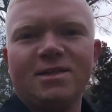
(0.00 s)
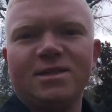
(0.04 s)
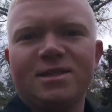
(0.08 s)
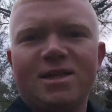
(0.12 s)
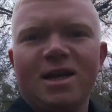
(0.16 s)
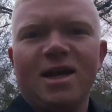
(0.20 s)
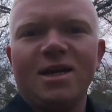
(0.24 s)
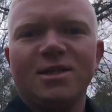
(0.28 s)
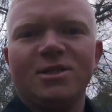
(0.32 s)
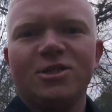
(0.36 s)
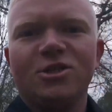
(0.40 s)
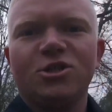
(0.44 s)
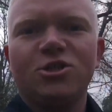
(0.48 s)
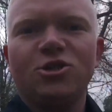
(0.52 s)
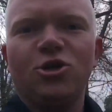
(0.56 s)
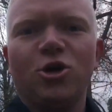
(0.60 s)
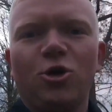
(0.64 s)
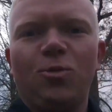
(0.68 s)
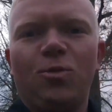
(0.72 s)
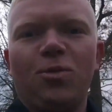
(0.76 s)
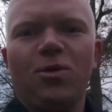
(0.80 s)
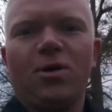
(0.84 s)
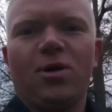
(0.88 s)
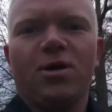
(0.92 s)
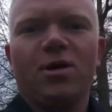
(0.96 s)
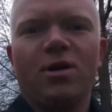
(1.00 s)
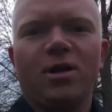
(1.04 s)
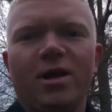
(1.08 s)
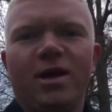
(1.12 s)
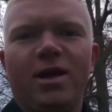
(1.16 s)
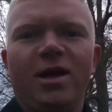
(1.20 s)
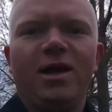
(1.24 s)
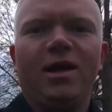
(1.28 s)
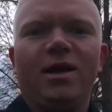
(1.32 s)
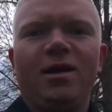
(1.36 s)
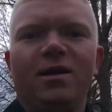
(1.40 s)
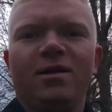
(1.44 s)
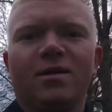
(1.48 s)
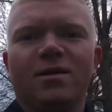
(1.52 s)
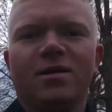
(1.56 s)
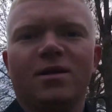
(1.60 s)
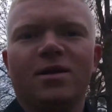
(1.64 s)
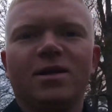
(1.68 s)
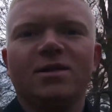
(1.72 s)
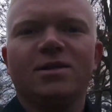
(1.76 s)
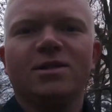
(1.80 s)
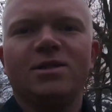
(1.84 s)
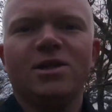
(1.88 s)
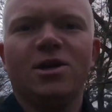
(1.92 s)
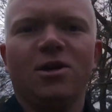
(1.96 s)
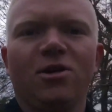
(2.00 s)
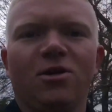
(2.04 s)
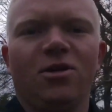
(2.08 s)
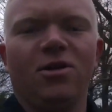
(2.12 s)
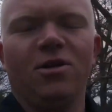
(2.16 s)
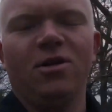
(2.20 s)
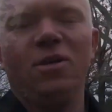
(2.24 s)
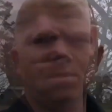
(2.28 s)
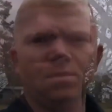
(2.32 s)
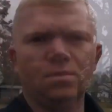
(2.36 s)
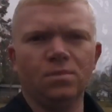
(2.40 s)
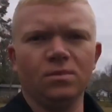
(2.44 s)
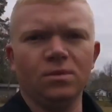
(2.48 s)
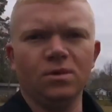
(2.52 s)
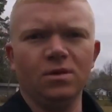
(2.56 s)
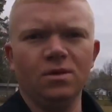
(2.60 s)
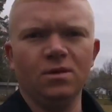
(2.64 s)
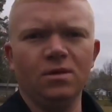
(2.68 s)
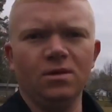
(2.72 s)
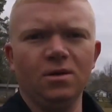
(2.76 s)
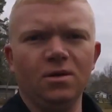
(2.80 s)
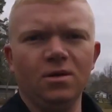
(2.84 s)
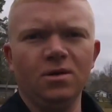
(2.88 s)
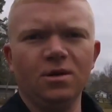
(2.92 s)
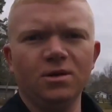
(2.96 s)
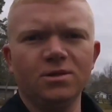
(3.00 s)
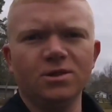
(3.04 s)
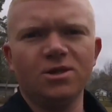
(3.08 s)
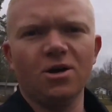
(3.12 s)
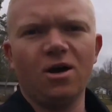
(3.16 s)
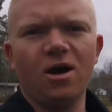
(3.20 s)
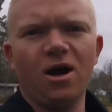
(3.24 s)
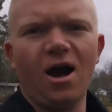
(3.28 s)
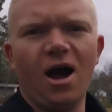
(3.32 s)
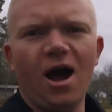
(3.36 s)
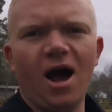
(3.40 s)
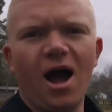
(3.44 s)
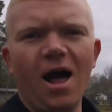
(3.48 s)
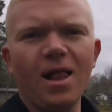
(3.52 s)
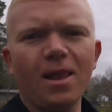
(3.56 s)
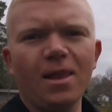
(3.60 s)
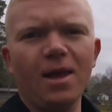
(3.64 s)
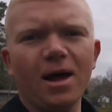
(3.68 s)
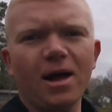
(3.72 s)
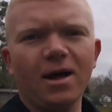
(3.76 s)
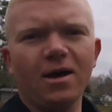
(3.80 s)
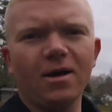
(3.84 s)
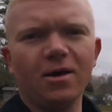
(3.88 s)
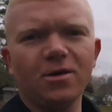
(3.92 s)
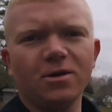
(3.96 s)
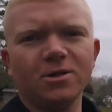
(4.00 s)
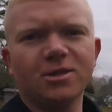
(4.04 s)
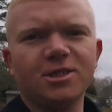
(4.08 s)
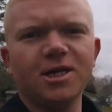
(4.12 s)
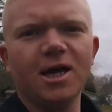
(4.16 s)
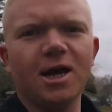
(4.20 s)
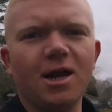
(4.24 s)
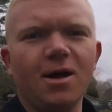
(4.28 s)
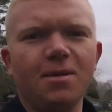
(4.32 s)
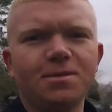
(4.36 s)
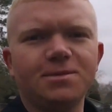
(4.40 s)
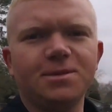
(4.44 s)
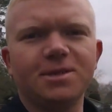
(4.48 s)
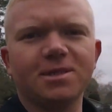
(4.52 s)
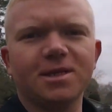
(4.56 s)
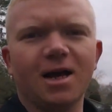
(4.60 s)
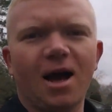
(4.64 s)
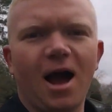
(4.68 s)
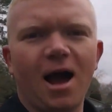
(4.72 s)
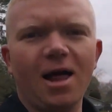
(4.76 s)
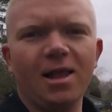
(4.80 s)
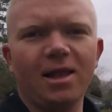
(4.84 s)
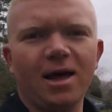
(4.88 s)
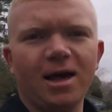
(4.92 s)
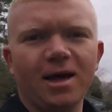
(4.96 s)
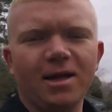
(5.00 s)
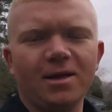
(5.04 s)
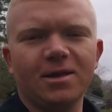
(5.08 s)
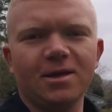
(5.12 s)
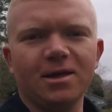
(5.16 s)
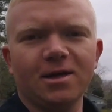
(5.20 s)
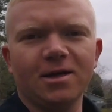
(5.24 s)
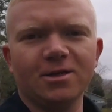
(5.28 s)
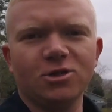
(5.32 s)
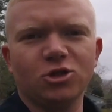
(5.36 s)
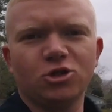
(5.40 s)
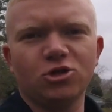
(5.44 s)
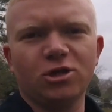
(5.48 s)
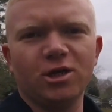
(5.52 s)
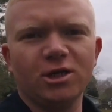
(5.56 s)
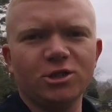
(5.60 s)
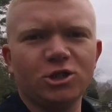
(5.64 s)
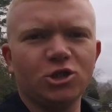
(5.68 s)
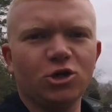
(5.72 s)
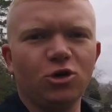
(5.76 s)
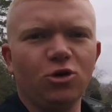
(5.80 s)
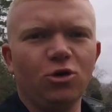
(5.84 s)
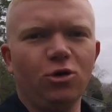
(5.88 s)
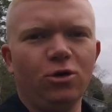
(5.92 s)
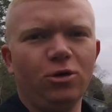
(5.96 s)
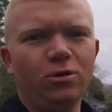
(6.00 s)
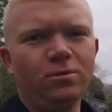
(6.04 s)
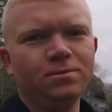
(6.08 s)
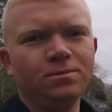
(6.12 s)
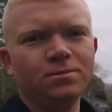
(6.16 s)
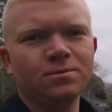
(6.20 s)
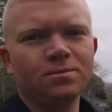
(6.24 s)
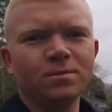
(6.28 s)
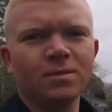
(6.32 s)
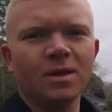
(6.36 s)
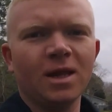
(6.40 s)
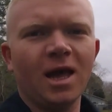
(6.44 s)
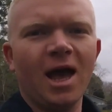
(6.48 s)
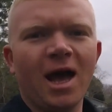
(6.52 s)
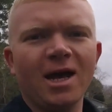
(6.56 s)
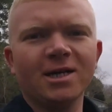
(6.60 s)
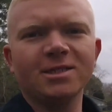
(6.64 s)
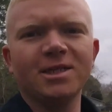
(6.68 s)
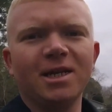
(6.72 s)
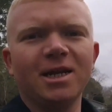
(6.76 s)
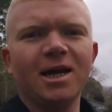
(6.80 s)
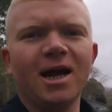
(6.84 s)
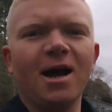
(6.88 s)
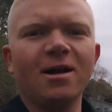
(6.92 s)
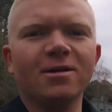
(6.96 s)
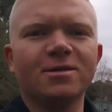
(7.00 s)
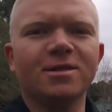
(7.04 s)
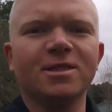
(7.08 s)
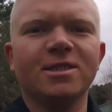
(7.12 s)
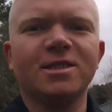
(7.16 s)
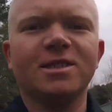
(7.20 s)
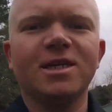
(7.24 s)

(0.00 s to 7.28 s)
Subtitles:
stays super clean considered. So I like other setups. I like the traditional exiting out the